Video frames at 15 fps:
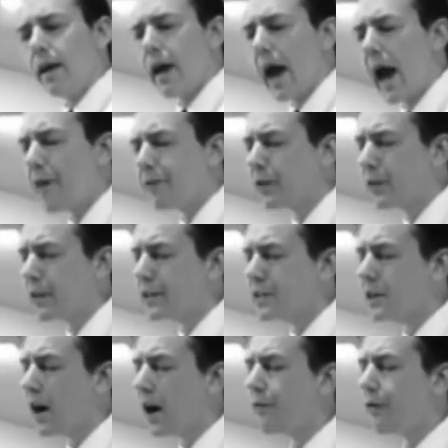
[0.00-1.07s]
After the
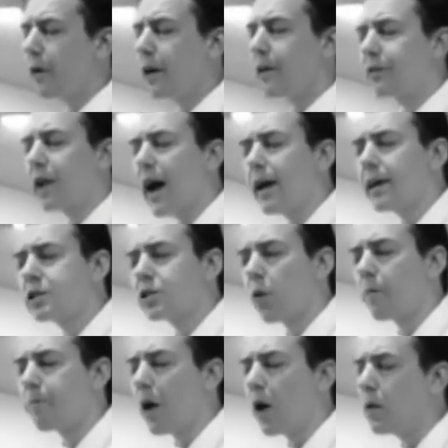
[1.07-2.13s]
discovery of
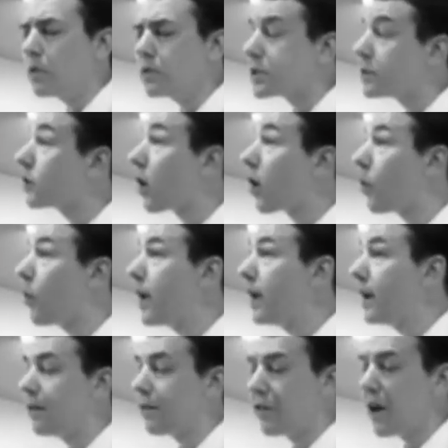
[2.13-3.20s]
dinosaur bones and
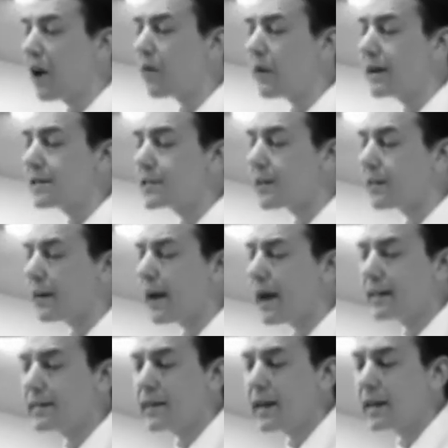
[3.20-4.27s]
Darwinian theories in the
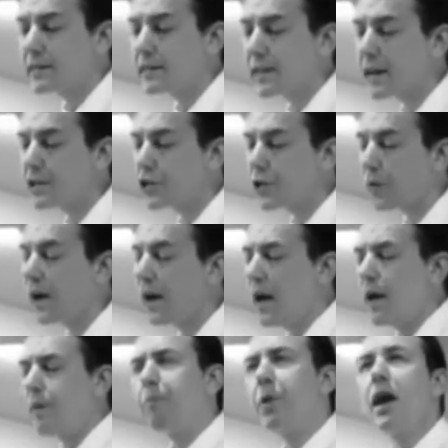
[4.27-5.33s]
19th century,
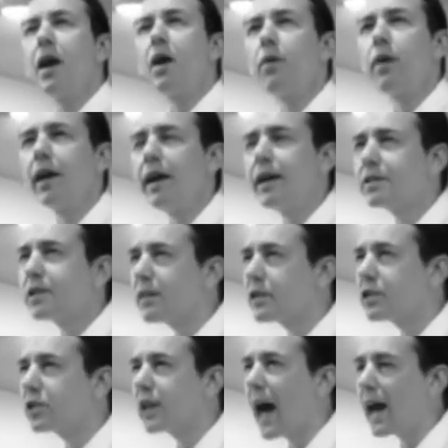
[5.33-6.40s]
peering into the
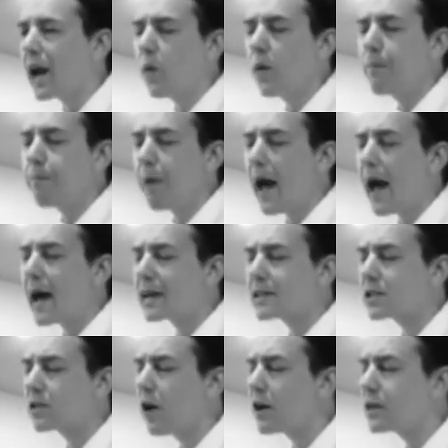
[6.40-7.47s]
shadowy
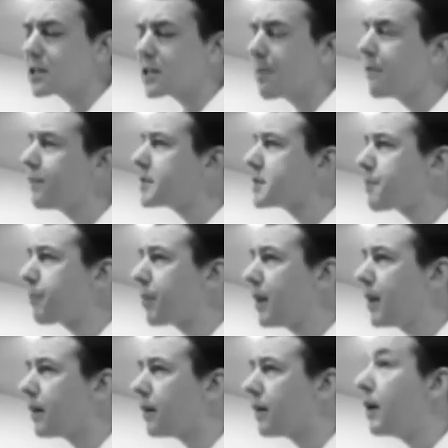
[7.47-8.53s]
past lost some of its
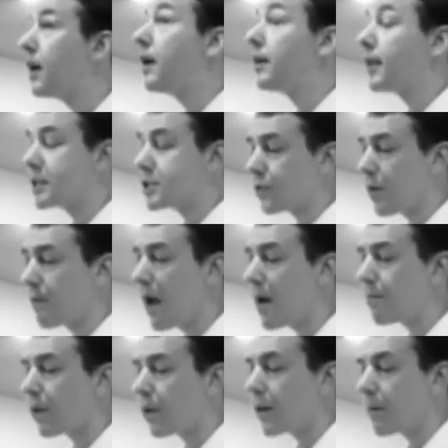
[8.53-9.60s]
appeal. Let's
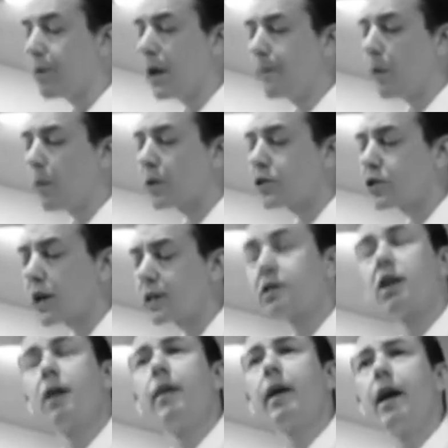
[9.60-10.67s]
remember that people were just
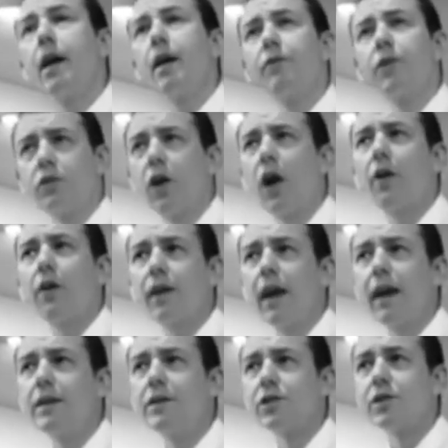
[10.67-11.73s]
coming out of the Dark
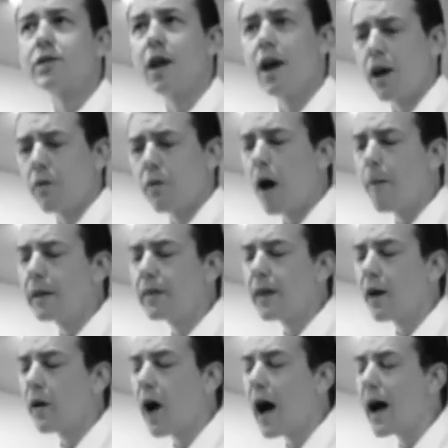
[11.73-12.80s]
Ages, rubbing
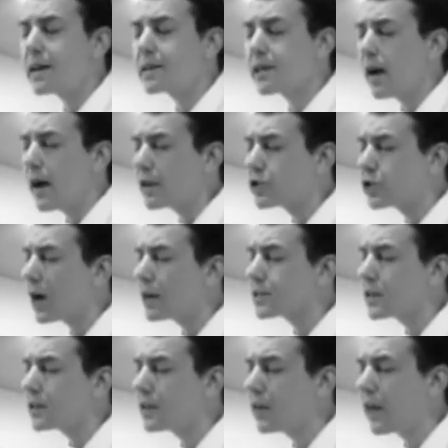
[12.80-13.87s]
their eyes,
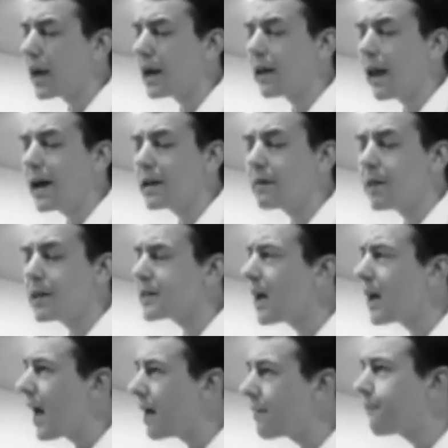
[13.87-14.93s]
adjusting to the Enlightenment,
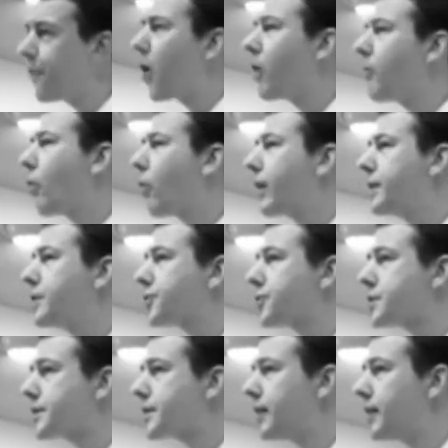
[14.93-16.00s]
and far more
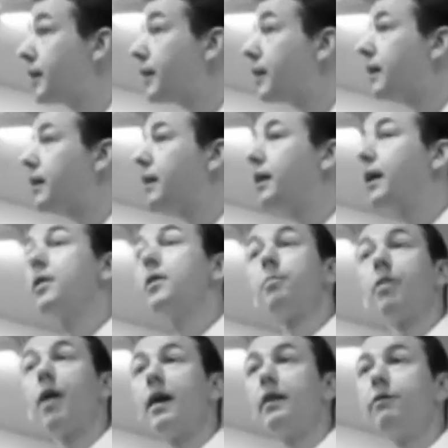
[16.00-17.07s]
interested in the
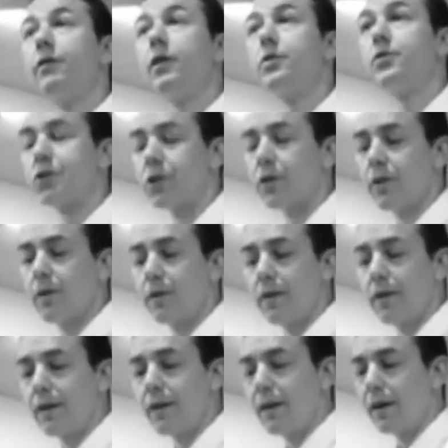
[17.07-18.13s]
bright future,
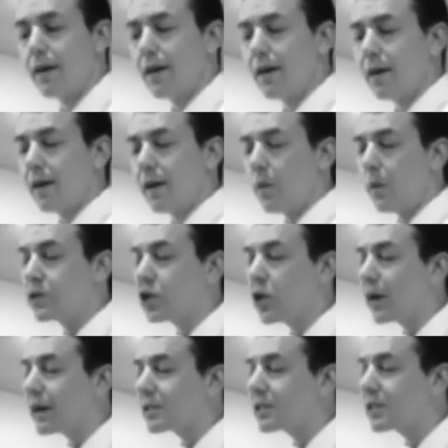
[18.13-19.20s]
which you
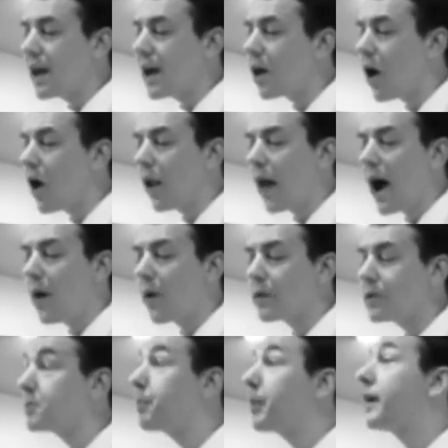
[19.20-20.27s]
could see at all
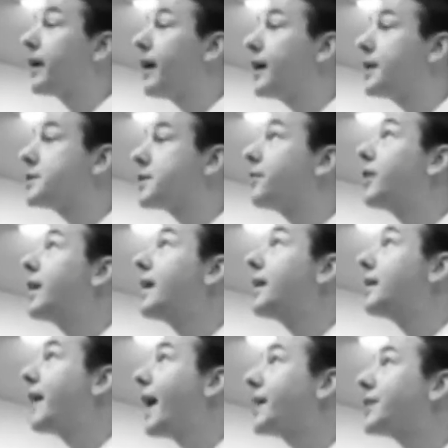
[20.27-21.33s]
hours because of the
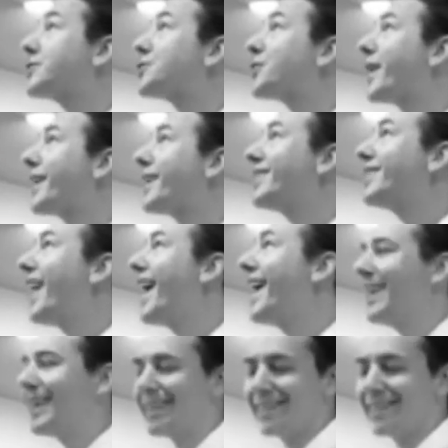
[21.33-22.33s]
electric light.